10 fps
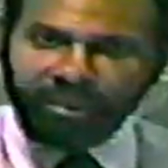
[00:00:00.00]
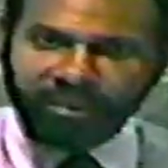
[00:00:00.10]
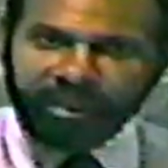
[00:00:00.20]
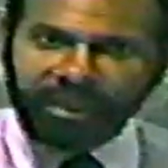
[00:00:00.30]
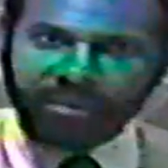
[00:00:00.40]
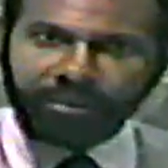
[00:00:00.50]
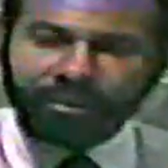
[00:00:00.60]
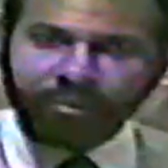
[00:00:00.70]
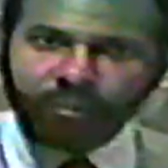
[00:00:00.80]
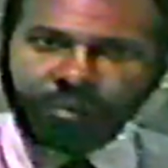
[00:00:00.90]
then
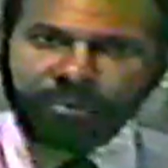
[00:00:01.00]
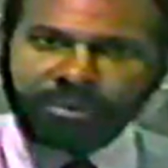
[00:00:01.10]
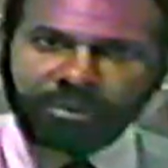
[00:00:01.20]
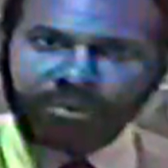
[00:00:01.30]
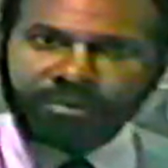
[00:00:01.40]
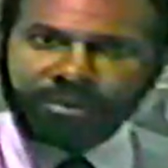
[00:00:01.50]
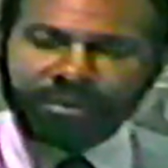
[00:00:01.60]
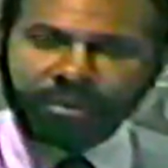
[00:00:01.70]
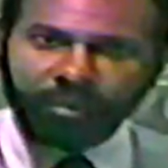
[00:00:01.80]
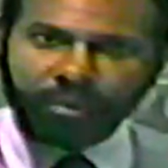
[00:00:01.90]
we'll be using the
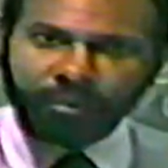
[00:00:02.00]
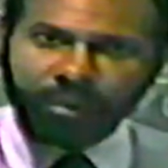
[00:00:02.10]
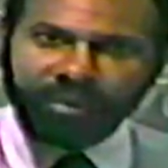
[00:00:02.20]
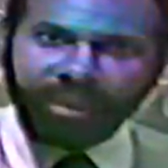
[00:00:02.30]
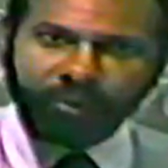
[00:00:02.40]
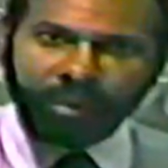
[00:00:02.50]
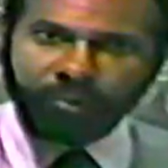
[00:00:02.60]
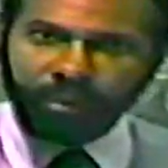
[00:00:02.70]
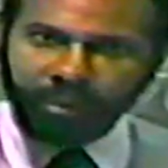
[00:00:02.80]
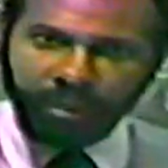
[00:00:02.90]
lower one. That way
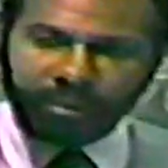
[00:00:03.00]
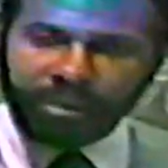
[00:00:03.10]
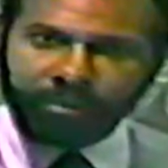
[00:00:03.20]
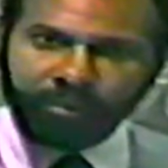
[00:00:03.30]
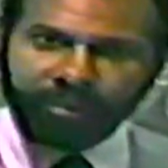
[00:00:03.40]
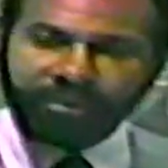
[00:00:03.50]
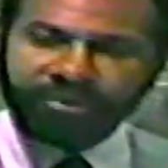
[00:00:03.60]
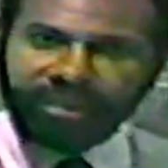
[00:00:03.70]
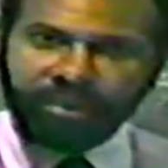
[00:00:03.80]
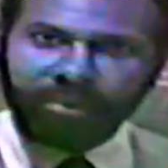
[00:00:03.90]
we'll all come up with
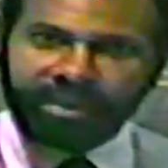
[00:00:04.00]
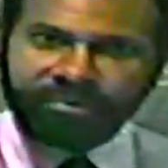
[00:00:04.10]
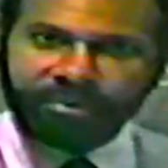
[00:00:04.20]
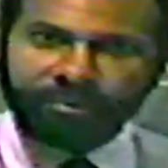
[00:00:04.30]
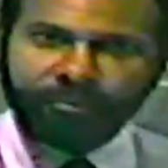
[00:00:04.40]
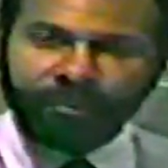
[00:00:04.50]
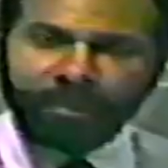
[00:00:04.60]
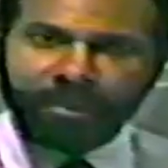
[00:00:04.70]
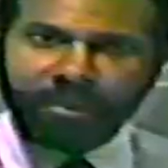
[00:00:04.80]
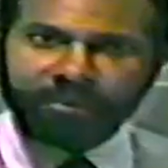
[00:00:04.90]
the same answer
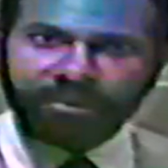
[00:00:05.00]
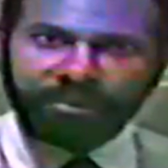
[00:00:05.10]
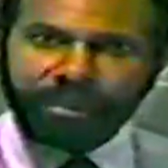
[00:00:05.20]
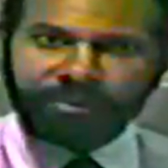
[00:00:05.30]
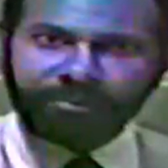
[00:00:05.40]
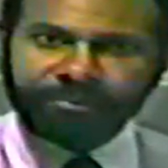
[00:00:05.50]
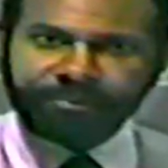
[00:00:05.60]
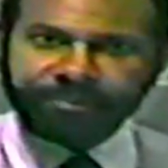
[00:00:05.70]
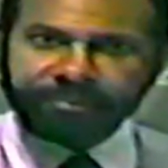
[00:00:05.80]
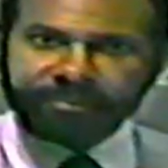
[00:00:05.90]
to the problem.
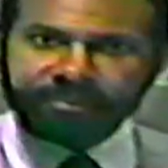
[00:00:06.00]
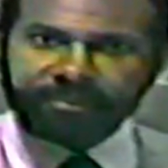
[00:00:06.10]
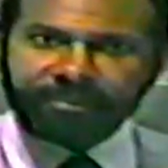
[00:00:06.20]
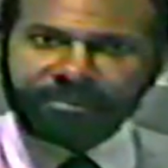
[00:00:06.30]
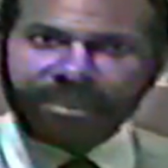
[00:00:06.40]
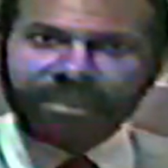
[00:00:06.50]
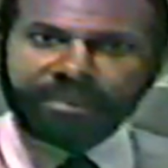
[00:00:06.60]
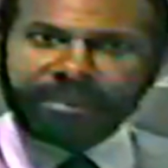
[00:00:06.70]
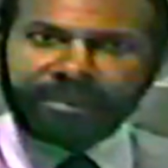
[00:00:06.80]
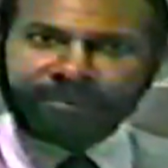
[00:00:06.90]

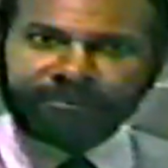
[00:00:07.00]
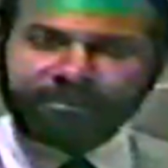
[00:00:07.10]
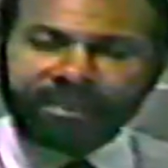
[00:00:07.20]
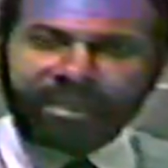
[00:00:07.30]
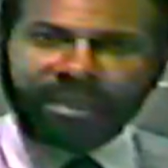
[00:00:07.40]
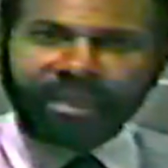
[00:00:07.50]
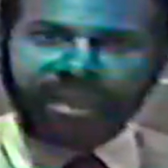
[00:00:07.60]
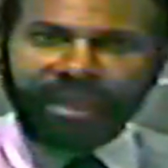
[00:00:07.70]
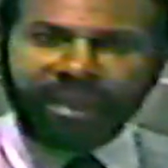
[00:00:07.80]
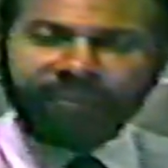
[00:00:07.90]
Now,
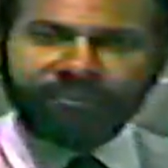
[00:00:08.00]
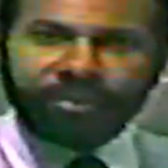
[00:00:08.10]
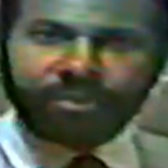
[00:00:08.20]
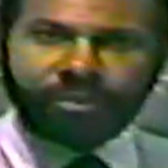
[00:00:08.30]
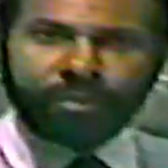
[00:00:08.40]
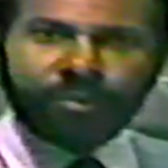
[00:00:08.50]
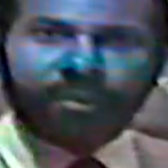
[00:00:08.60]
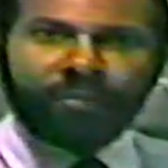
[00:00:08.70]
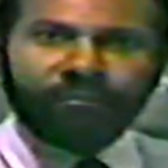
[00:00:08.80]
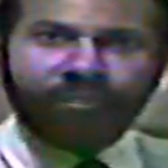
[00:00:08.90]
after you
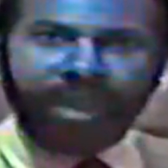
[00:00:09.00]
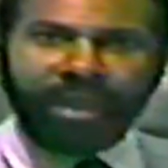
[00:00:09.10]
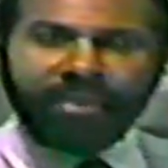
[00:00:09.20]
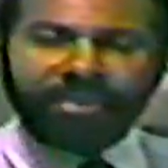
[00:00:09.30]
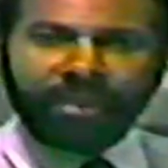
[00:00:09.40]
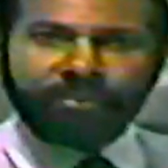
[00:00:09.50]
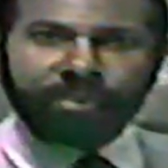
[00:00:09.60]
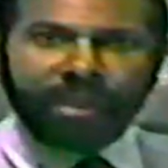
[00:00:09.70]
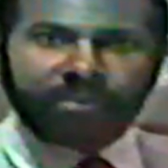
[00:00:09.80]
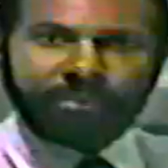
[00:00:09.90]
find that
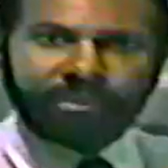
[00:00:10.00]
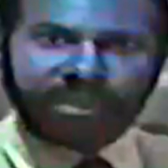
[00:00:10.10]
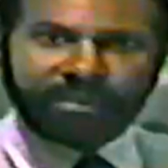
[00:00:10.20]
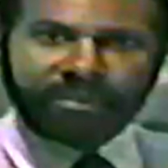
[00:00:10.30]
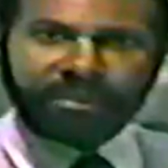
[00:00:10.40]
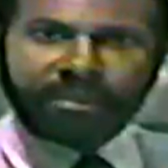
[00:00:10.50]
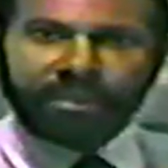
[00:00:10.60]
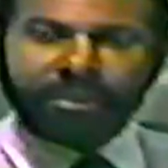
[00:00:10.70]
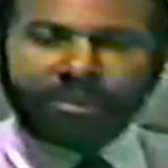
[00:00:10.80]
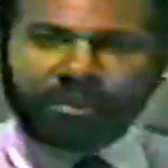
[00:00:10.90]
probability,
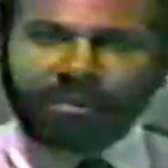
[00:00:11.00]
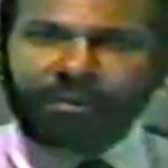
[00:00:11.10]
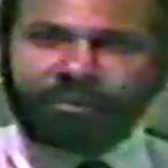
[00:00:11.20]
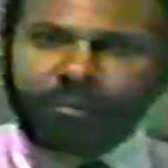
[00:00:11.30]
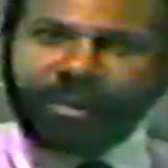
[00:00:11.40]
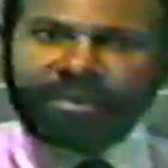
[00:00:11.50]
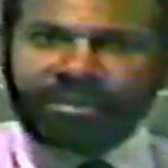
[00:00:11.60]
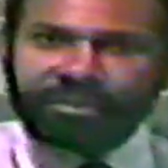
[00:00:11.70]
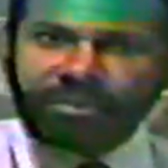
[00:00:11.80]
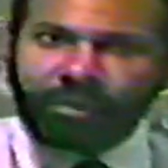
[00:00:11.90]
or the one that
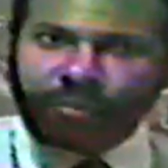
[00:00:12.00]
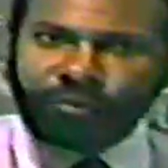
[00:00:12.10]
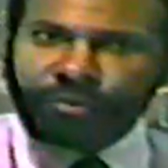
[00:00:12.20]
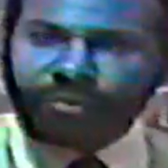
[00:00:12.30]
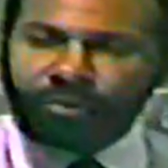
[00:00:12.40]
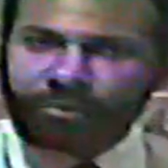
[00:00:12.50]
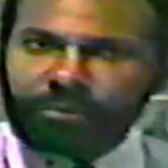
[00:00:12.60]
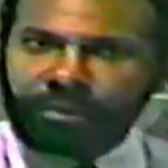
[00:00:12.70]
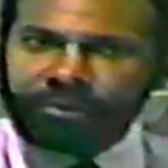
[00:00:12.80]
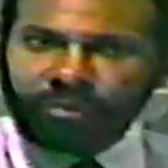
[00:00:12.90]
is closer to,
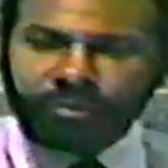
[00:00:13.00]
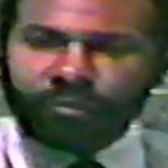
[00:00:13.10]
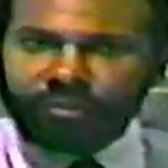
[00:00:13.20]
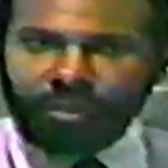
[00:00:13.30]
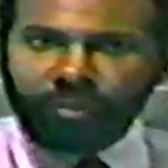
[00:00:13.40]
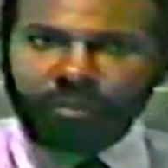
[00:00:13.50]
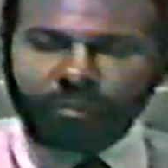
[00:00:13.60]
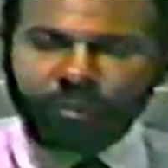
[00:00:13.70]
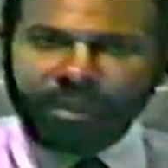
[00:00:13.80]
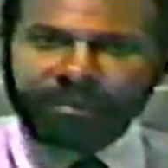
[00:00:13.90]
or you use the lower
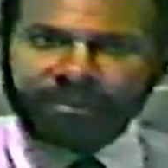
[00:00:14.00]
one,